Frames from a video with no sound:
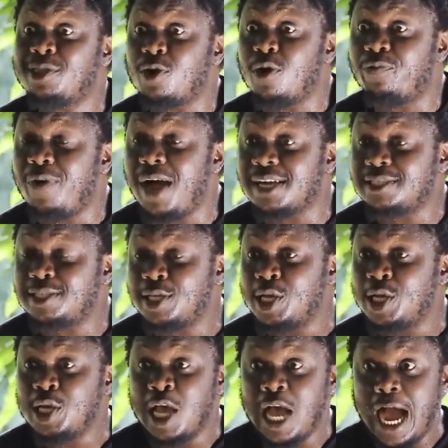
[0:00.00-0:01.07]
As a matter of
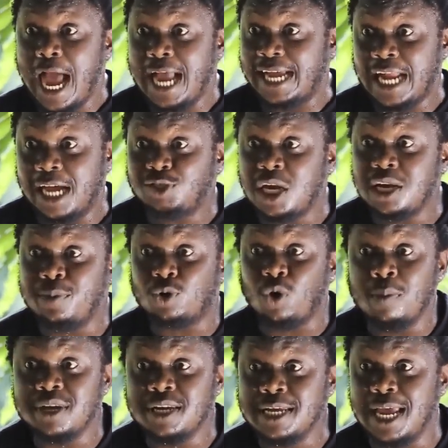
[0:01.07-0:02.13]
fact, I can
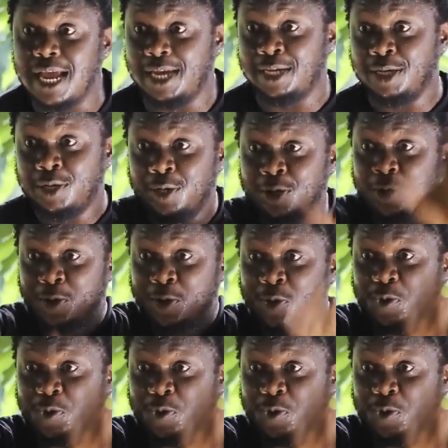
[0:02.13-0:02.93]
actually be coming here